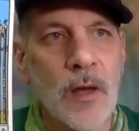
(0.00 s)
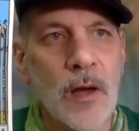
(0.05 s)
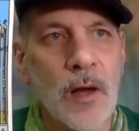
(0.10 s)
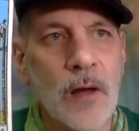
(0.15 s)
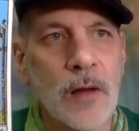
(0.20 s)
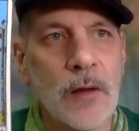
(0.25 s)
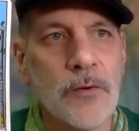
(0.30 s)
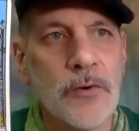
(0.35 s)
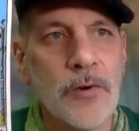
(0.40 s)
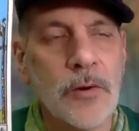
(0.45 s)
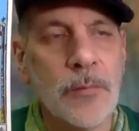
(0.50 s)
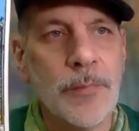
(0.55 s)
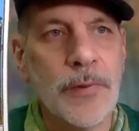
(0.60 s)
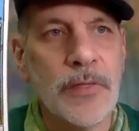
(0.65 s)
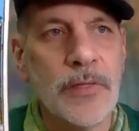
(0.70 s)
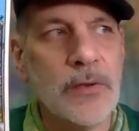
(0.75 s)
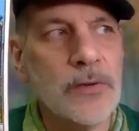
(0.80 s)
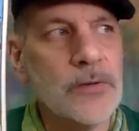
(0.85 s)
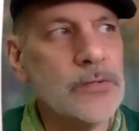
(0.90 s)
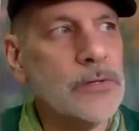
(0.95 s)
I'll
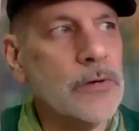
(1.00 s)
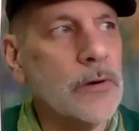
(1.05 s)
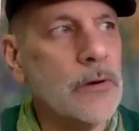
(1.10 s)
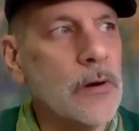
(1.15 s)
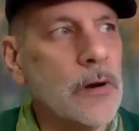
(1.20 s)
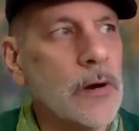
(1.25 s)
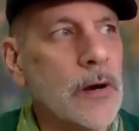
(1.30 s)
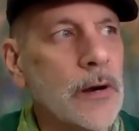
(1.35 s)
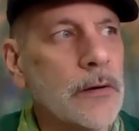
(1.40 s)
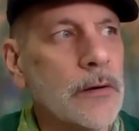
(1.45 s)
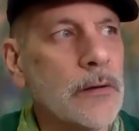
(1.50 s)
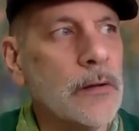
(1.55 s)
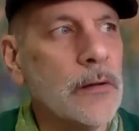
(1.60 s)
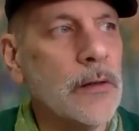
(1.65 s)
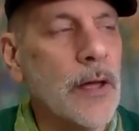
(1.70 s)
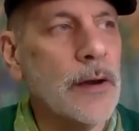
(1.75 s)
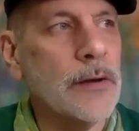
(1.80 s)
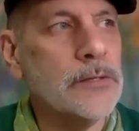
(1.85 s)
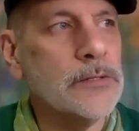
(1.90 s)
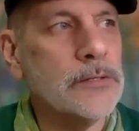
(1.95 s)
interpret this card a
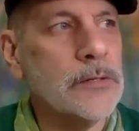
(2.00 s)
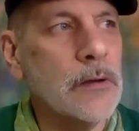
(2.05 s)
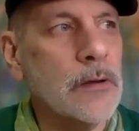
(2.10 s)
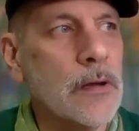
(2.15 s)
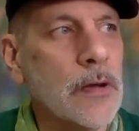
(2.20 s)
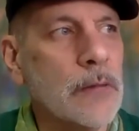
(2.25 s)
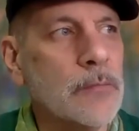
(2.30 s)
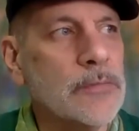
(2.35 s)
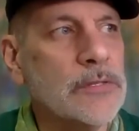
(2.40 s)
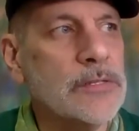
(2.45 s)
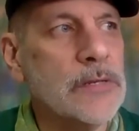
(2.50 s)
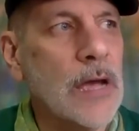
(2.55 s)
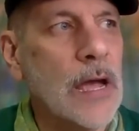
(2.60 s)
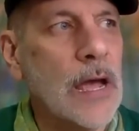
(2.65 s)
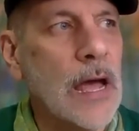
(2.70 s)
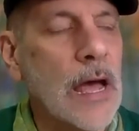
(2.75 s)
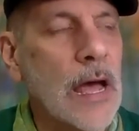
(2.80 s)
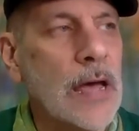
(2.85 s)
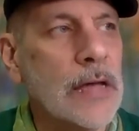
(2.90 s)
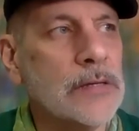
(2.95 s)
lot of times
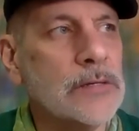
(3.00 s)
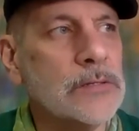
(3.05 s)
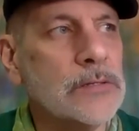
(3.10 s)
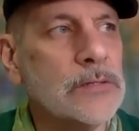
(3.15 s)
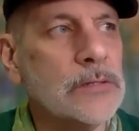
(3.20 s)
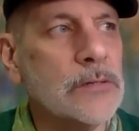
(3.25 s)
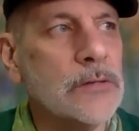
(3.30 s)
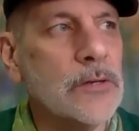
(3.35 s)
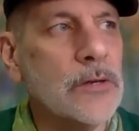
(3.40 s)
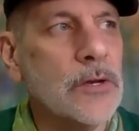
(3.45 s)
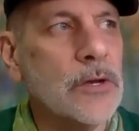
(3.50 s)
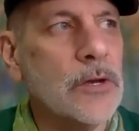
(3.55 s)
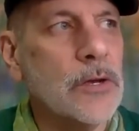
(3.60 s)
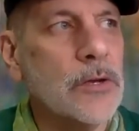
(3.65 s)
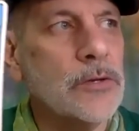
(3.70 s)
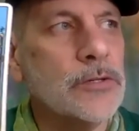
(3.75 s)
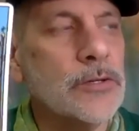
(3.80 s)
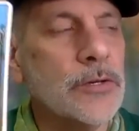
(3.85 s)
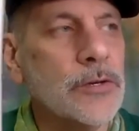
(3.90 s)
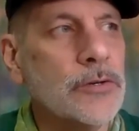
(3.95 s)
as,
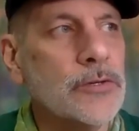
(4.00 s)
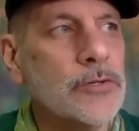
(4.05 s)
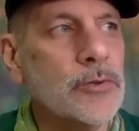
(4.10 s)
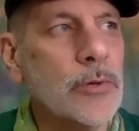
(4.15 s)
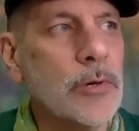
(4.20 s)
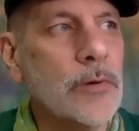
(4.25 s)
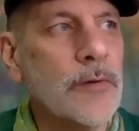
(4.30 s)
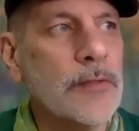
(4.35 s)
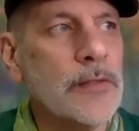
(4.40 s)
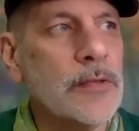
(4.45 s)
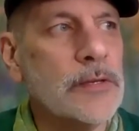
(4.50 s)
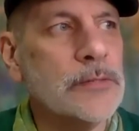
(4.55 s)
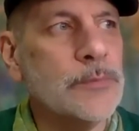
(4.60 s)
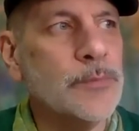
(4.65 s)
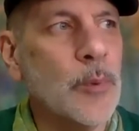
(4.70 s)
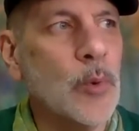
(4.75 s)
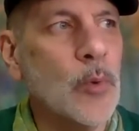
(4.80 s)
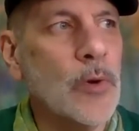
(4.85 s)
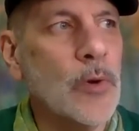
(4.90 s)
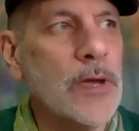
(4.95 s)
so you're sort of at this
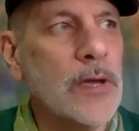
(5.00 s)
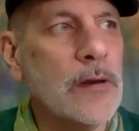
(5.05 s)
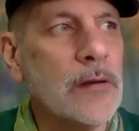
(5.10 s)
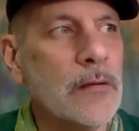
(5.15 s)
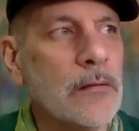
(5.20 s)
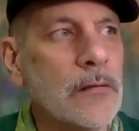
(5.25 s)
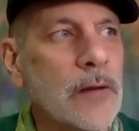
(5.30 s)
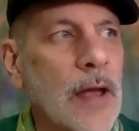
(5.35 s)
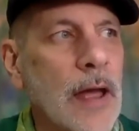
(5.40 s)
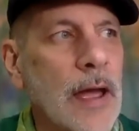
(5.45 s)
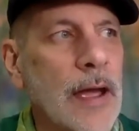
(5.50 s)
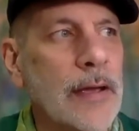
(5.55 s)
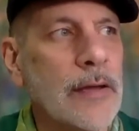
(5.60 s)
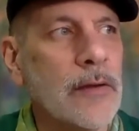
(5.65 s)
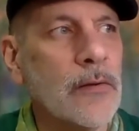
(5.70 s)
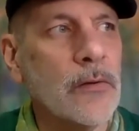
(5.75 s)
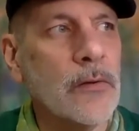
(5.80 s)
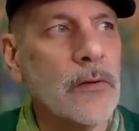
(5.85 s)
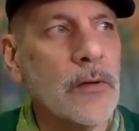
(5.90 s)
point like